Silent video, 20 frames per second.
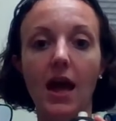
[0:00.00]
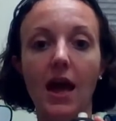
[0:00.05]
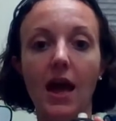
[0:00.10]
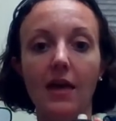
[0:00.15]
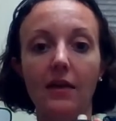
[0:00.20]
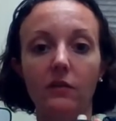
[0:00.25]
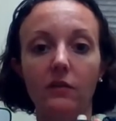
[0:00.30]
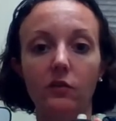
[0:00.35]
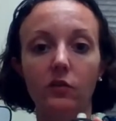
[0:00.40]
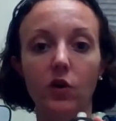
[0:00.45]

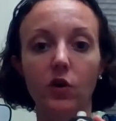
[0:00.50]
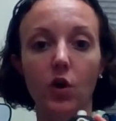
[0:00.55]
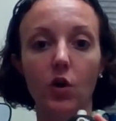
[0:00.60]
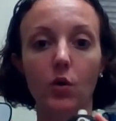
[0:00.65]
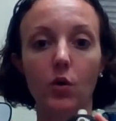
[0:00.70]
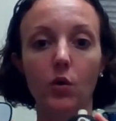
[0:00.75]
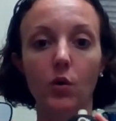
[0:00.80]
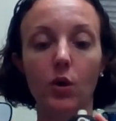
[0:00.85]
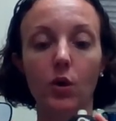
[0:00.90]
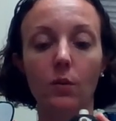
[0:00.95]
and
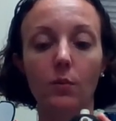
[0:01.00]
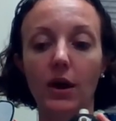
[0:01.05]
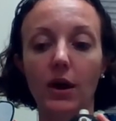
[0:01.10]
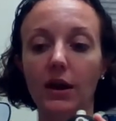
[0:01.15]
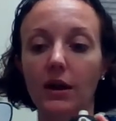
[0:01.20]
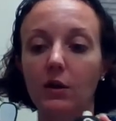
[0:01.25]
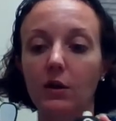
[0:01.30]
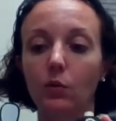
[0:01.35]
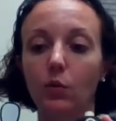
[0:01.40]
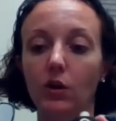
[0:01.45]
so,
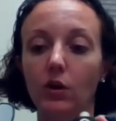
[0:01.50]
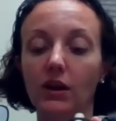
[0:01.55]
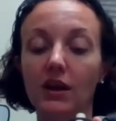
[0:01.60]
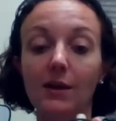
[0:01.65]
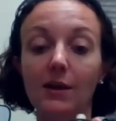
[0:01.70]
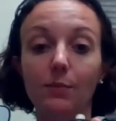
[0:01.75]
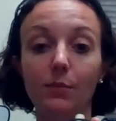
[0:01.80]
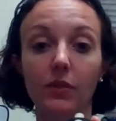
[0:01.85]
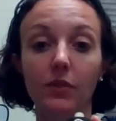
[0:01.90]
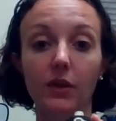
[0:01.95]
but it will
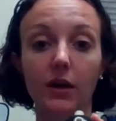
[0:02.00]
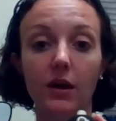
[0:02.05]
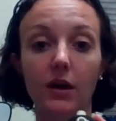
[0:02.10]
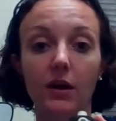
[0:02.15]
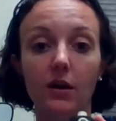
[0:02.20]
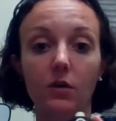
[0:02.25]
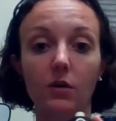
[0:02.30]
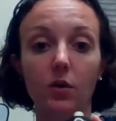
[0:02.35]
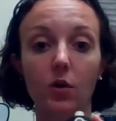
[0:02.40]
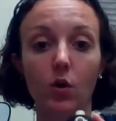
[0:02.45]
keep
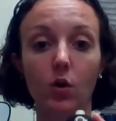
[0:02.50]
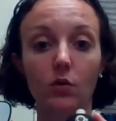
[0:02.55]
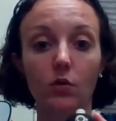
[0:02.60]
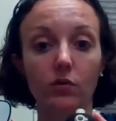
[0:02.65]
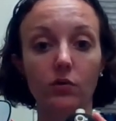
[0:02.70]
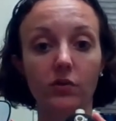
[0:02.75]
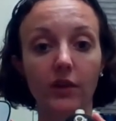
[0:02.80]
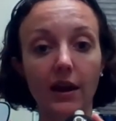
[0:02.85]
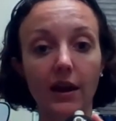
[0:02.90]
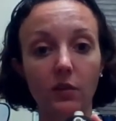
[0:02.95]
the
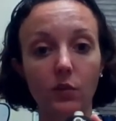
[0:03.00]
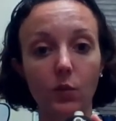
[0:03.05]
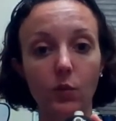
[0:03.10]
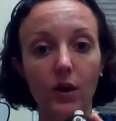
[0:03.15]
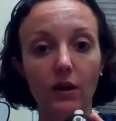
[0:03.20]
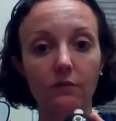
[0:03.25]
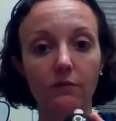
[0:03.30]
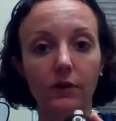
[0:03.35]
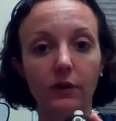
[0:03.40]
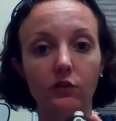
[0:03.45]
sign of the
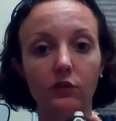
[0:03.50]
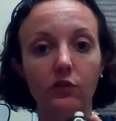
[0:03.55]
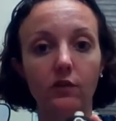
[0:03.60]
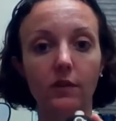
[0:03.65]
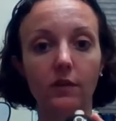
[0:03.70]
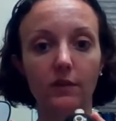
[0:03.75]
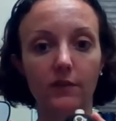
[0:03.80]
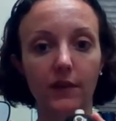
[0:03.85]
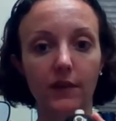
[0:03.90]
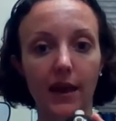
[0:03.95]
wave function
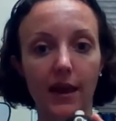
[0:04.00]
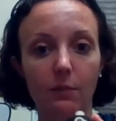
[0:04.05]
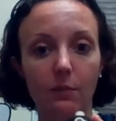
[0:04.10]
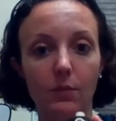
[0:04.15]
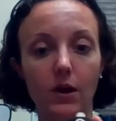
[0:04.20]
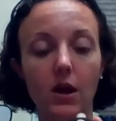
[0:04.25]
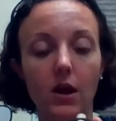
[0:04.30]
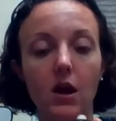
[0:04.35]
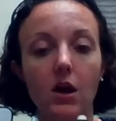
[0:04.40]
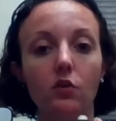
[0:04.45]
the
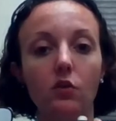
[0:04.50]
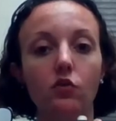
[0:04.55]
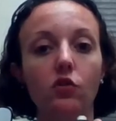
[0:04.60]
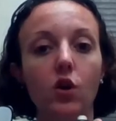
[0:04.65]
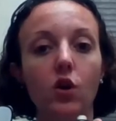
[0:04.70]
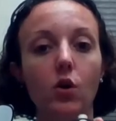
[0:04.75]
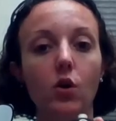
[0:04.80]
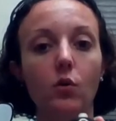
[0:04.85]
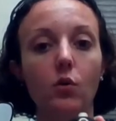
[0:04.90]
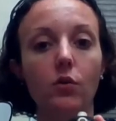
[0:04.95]
same.
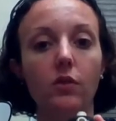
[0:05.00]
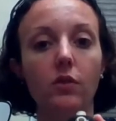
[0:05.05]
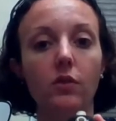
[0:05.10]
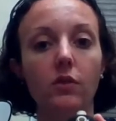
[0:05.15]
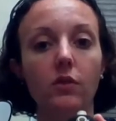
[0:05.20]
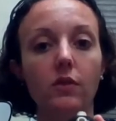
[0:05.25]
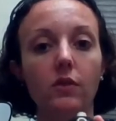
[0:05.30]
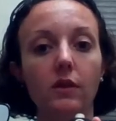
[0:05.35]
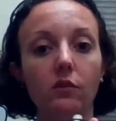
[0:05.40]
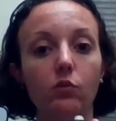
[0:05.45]
So
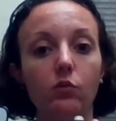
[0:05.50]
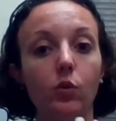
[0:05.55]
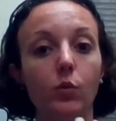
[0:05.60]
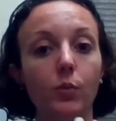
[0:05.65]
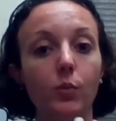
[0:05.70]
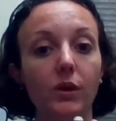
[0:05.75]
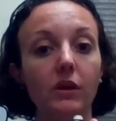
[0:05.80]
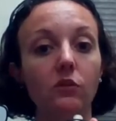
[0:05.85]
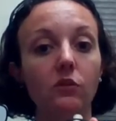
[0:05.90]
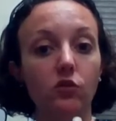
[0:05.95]
this will
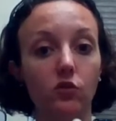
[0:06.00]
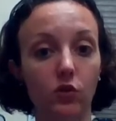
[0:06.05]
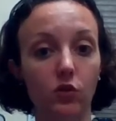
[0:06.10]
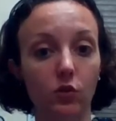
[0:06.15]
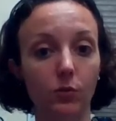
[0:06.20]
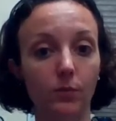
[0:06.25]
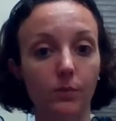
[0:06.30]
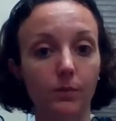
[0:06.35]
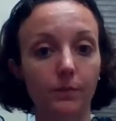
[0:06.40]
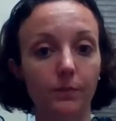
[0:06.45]
be
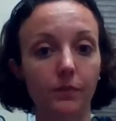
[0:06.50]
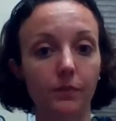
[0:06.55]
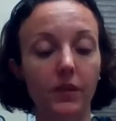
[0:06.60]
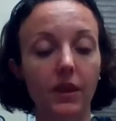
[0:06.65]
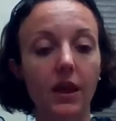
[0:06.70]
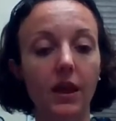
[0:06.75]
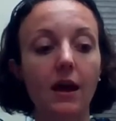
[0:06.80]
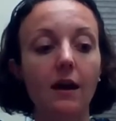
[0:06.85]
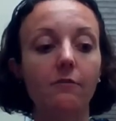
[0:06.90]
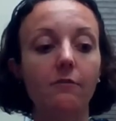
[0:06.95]
2.
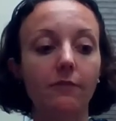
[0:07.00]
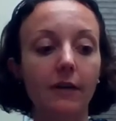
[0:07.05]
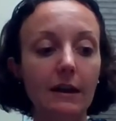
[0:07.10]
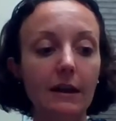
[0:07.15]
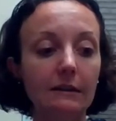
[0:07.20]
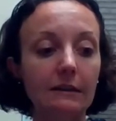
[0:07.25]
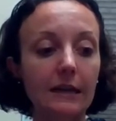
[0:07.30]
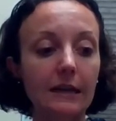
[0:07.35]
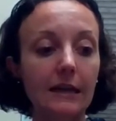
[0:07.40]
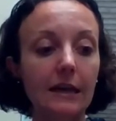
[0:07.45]

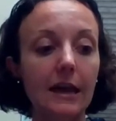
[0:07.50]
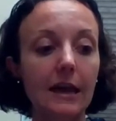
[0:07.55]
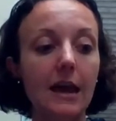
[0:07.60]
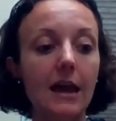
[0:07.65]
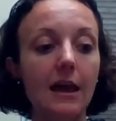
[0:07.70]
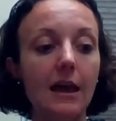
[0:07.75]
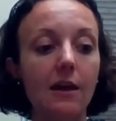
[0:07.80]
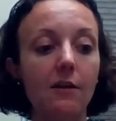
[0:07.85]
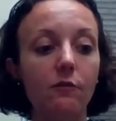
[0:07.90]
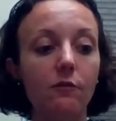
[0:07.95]
Finally,
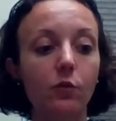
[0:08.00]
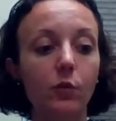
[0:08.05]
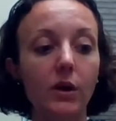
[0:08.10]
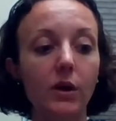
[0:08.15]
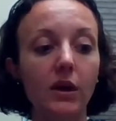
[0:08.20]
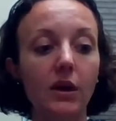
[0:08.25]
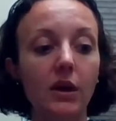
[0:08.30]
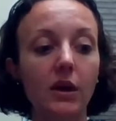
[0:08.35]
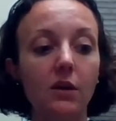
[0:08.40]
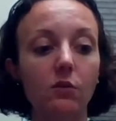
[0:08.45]
if
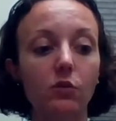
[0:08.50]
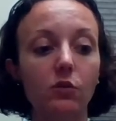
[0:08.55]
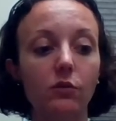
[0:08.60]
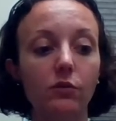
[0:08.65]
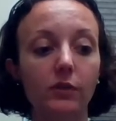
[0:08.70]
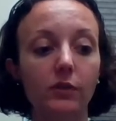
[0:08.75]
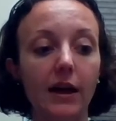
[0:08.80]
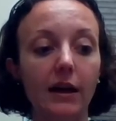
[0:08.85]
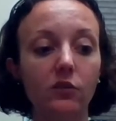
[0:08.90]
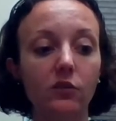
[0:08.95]
we
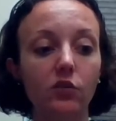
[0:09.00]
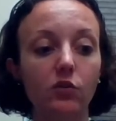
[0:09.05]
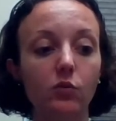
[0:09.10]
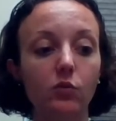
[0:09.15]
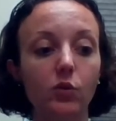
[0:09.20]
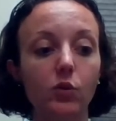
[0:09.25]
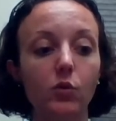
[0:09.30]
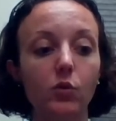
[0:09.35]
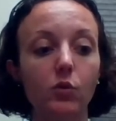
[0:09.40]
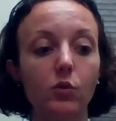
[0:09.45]
reflect
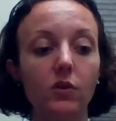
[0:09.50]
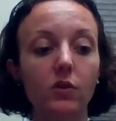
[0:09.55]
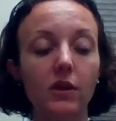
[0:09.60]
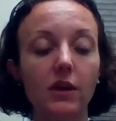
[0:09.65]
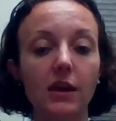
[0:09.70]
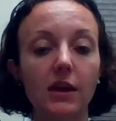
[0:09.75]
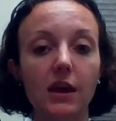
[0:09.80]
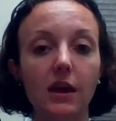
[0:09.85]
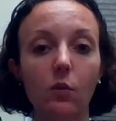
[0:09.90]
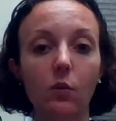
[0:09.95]
through
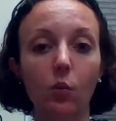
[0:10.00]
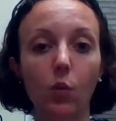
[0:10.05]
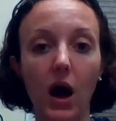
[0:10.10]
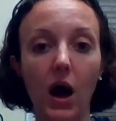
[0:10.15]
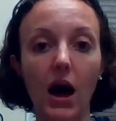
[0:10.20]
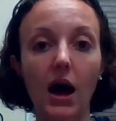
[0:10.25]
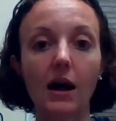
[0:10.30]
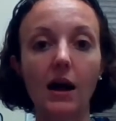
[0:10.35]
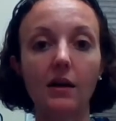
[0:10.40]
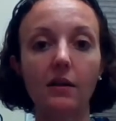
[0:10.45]
the
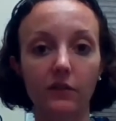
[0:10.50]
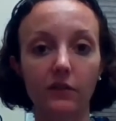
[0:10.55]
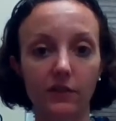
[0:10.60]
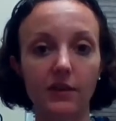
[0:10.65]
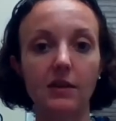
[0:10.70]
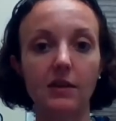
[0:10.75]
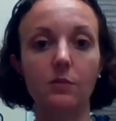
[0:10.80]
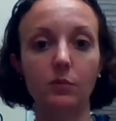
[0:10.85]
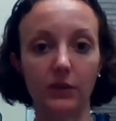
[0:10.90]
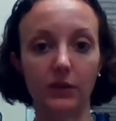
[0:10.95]

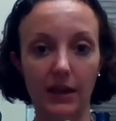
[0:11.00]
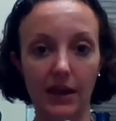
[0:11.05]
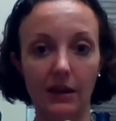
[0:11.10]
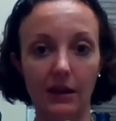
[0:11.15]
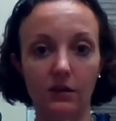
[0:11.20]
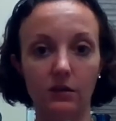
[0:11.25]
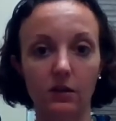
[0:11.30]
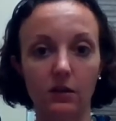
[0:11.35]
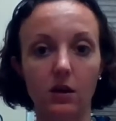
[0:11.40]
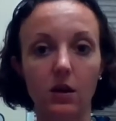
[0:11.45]
yz
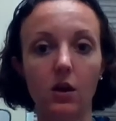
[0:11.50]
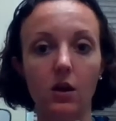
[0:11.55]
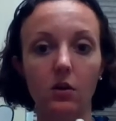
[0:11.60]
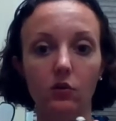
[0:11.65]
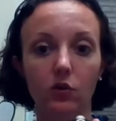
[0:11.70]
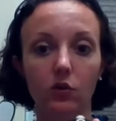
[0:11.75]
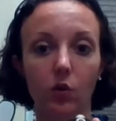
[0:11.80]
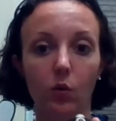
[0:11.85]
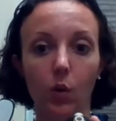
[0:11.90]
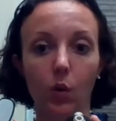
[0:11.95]
plane,
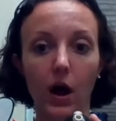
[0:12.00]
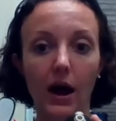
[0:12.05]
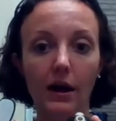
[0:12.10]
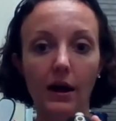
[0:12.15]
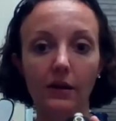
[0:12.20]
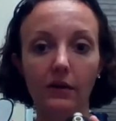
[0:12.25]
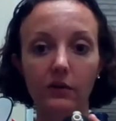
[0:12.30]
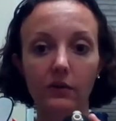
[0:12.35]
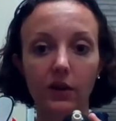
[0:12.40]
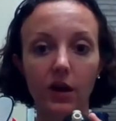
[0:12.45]
so y
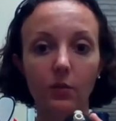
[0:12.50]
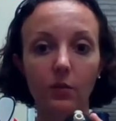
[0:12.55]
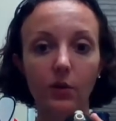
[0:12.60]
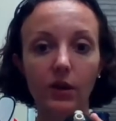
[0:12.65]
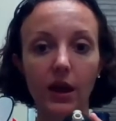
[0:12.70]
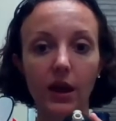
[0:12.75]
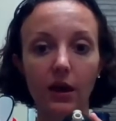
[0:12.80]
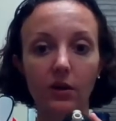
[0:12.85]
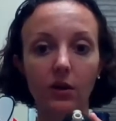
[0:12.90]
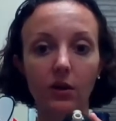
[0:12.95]
is
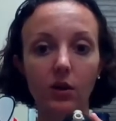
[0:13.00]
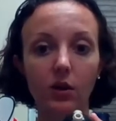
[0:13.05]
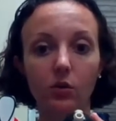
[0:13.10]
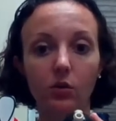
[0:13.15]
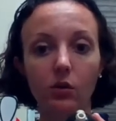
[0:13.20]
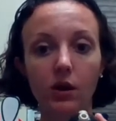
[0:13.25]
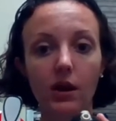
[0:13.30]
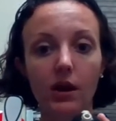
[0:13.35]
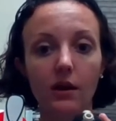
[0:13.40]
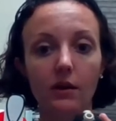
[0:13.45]
coming out at
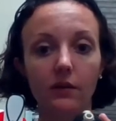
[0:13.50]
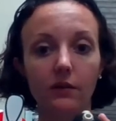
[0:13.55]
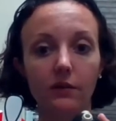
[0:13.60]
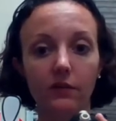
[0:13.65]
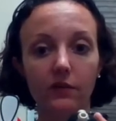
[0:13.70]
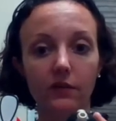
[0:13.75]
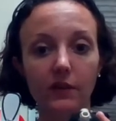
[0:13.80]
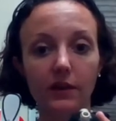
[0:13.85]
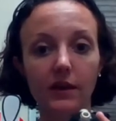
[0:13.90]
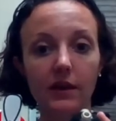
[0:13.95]
you,
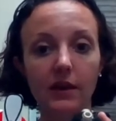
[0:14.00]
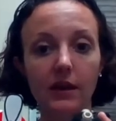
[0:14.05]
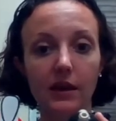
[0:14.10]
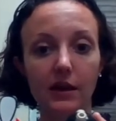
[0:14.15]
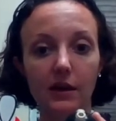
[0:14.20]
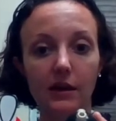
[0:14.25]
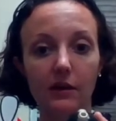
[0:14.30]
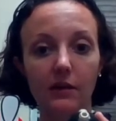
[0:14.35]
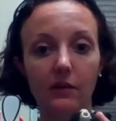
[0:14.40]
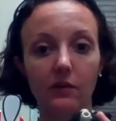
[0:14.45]
z
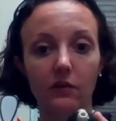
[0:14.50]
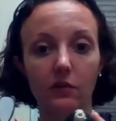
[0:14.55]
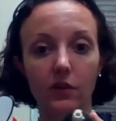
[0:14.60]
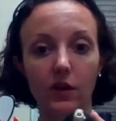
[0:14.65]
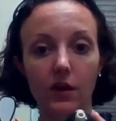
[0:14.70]
is